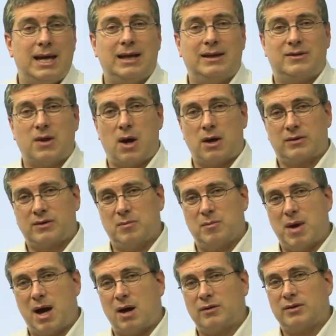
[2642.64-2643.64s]
It talked
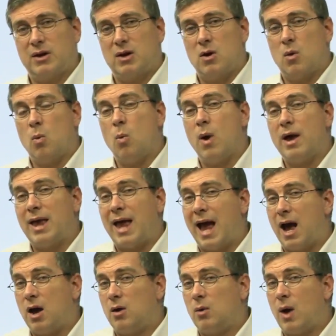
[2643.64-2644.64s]
about
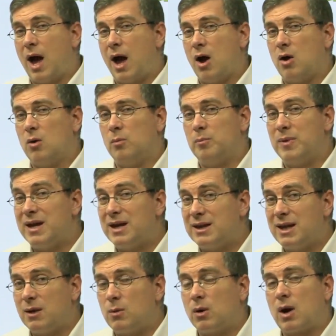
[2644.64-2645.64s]
how big
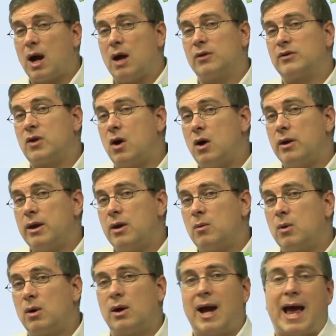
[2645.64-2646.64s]
they were, how tall they
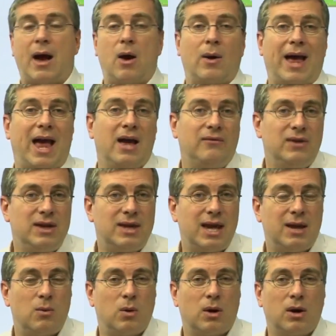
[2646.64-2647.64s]
were, how heavy
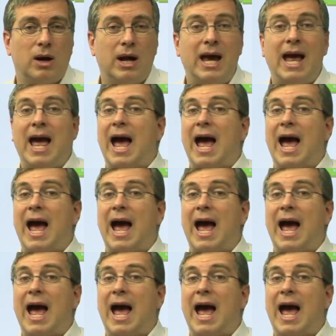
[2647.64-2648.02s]
they were,